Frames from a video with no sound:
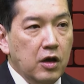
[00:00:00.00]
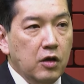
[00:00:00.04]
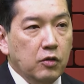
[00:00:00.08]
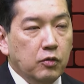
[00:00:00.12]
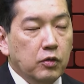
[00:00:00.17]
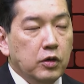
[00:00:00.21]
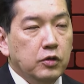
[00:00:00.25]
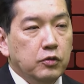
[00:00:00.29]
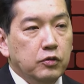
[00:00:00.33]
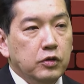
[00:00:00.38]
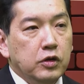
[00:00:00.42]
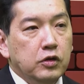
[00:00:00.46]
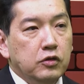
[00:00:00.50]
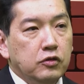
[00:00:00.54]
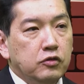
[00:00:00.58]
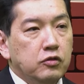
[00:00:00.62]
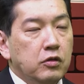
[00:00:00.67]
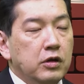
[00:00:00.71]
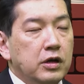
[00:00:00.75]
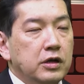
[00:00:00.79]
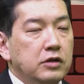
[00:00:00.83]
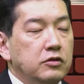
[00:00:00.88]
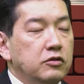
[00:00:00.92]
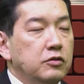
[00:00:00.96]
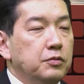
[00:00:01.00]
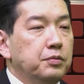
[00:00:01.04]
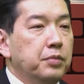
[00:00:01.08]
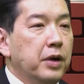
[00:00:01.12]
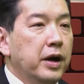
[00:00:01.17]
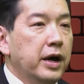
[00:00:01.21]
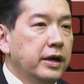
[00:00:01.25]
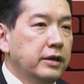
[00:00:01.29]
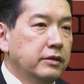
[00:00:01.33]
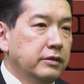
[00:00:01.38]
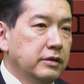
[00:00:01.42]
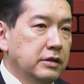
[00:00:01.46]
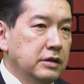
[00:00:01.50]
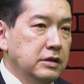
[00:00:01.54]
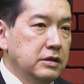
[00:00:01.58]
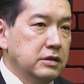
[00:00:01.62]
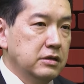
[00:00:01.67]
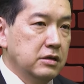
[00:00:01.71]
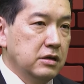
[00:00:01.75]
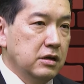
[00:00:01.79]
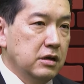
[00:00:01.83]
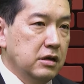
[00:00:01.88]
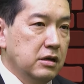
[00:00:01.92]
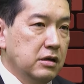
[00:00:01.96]
where we are trying to
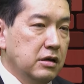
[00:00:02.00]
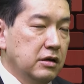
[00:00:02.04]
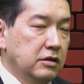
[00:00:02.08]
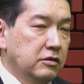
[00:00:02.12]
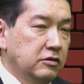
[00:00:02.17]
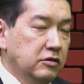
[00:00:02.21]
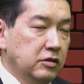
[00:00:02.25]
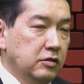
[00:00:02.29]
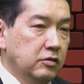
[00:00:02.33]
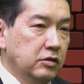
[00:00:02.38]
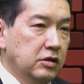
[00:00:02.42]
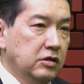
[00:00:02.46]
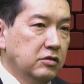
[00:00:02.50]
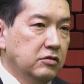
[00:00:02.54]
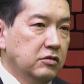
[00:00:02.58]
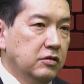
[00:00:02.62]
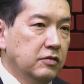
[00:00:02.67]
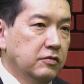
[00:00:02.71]
pilot a series